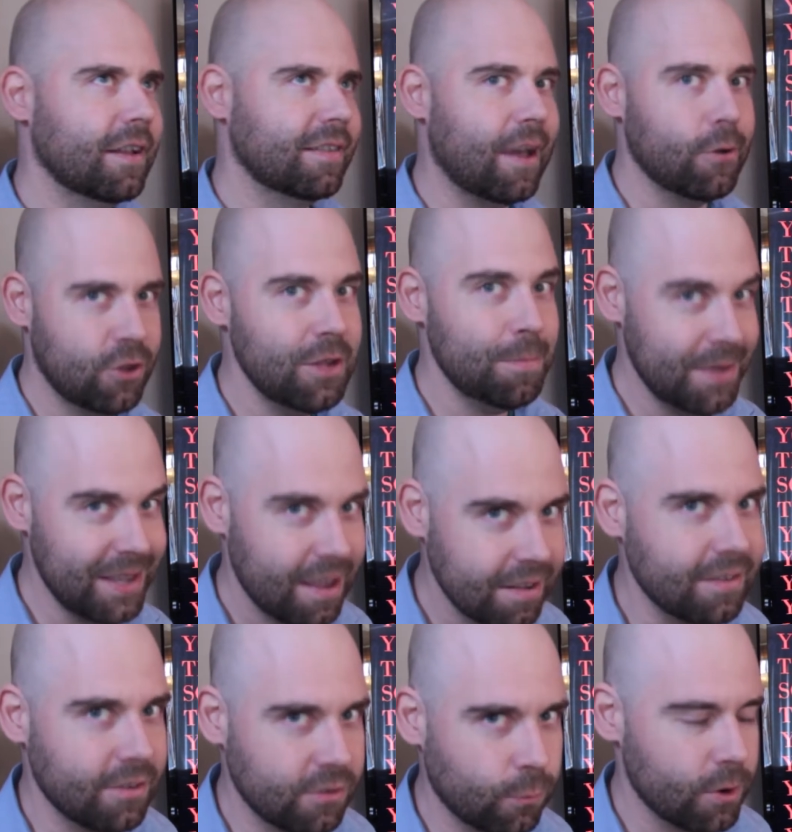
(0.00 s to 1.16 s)
that's how
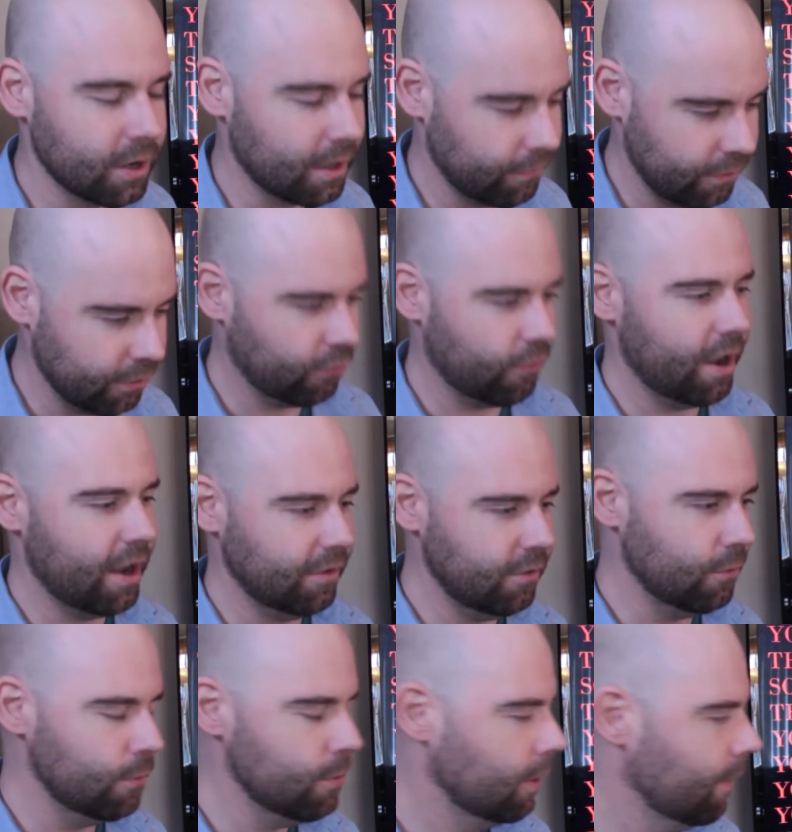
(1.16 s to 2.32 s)
GPSs work if you're trying
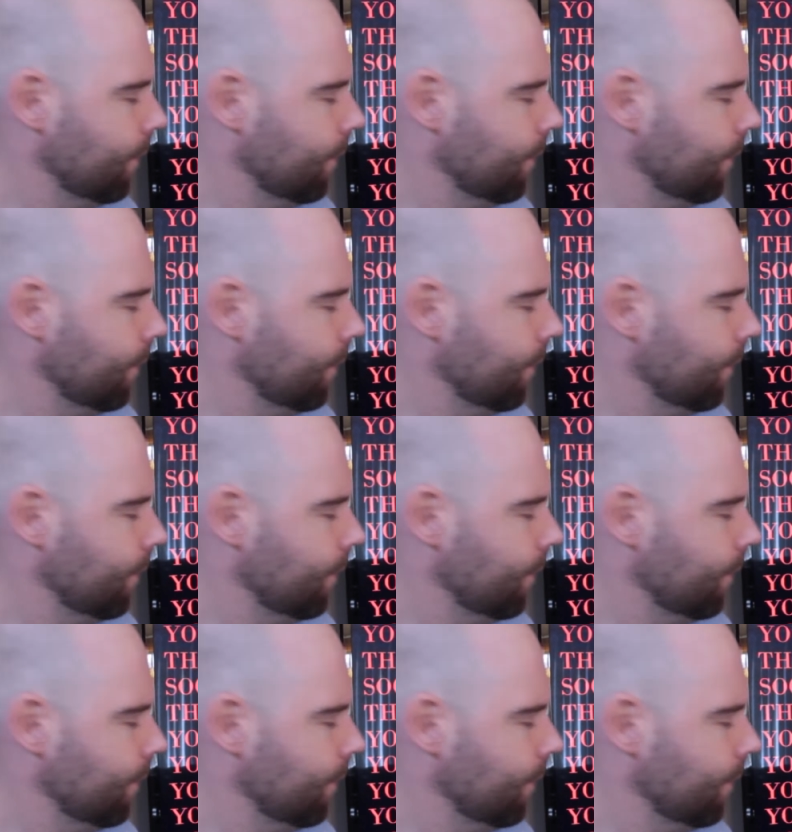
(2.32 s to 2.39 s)
to